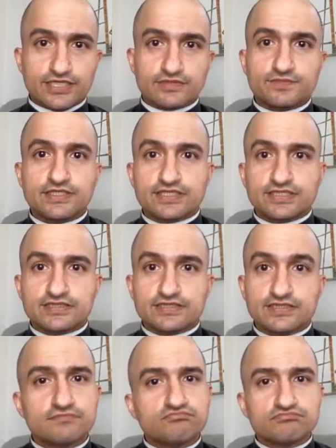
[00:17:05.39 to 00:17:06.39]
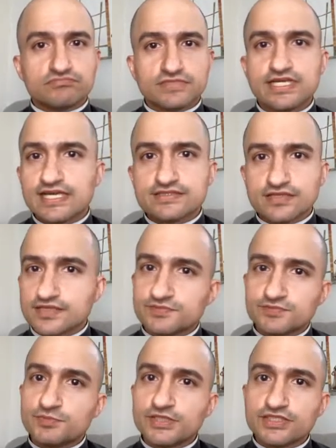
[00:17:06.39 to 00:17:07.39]
because it's awesome
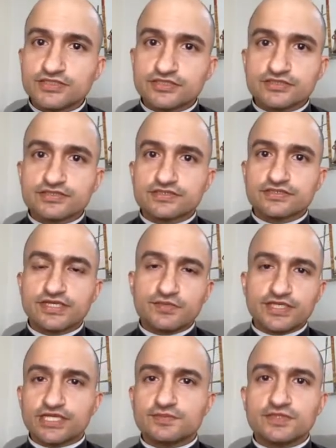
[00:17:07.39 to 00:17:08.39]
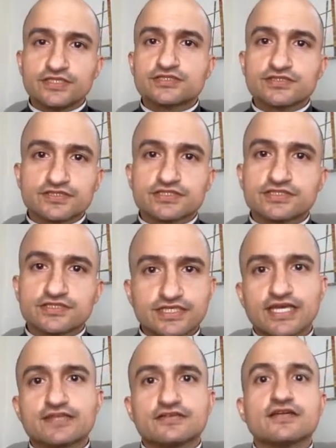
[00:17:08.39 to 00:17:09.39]
to be the church, and we get to be the church
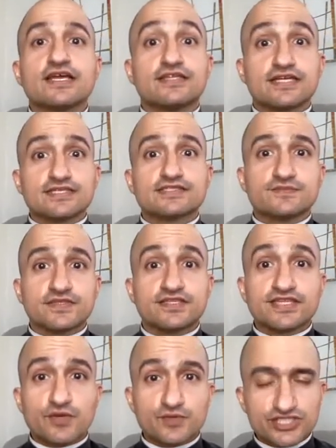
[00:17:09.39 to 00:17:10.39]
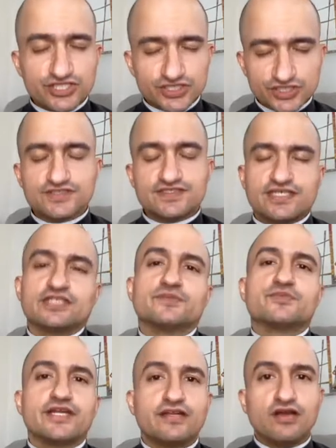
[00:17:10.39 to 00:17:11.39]
together, and that is something that we should
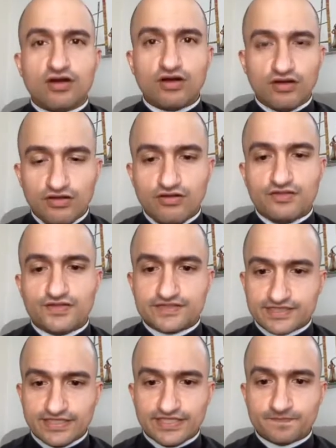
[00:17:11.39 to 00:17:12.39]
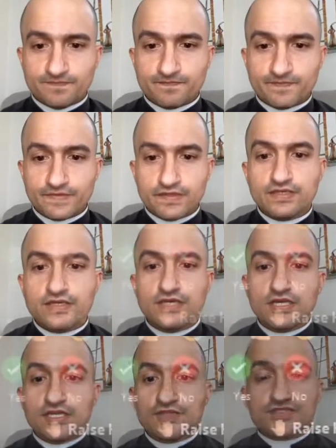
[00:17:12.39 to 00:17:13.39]
celebrate all the time.
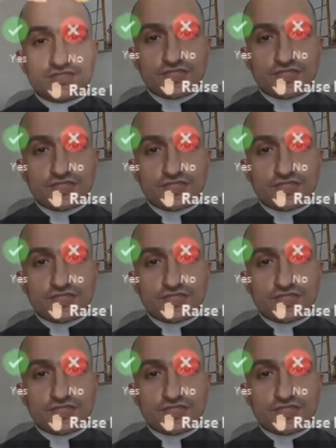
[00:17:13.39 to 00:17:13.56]
There's another one